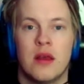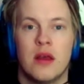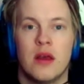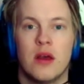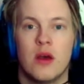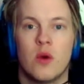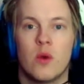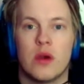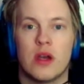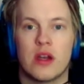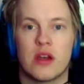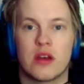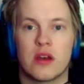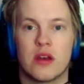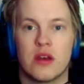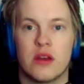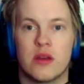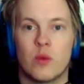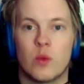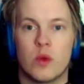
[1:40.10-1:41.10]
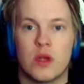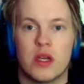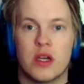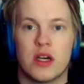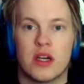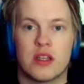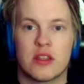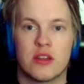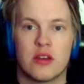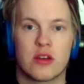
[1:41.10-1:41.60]
when we
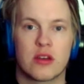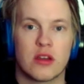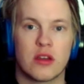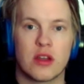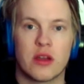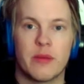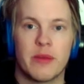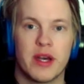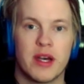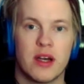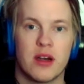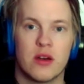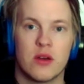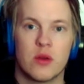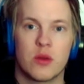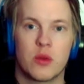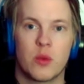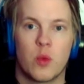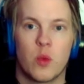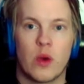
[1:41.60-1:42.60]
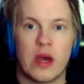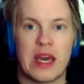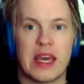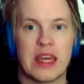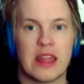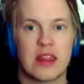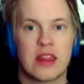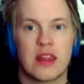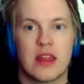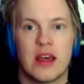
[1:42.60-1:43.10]
are talking about
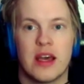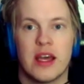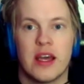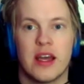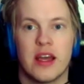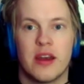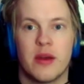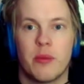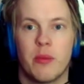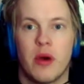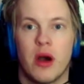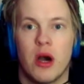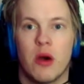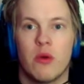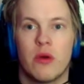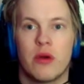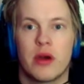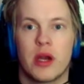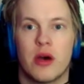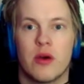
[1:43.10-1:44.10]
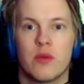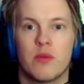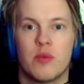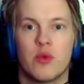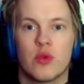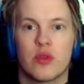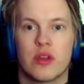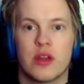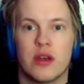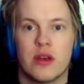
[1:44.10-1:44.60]
weight and power
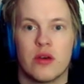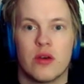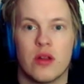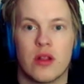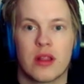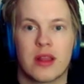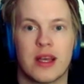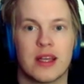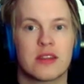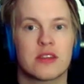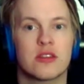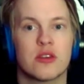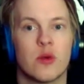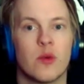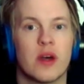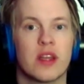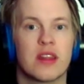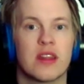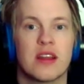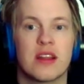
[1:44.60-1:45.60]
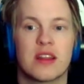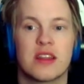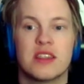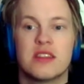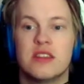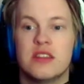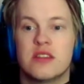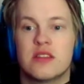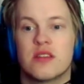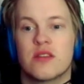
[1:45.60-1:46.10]
output and all that. So I think this
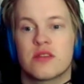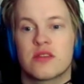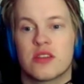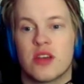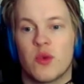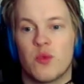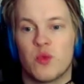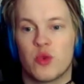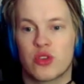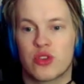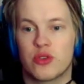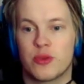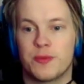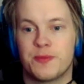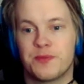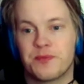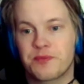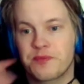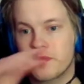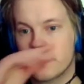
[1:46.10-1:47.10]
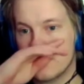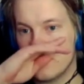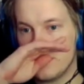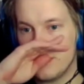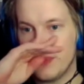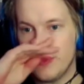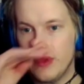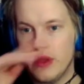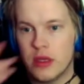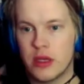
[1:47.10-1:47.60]
is somewhat
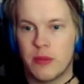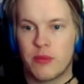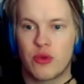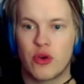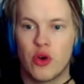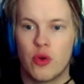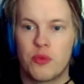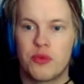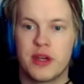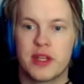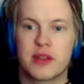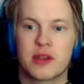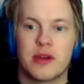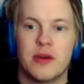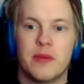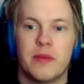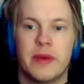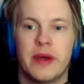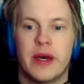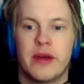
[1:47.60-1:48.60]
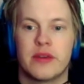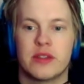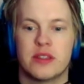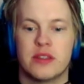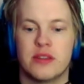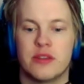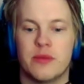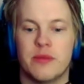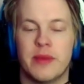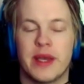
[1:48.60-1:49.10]
appropriate comparison
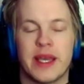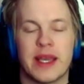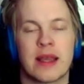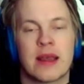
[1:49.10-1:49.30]
to make.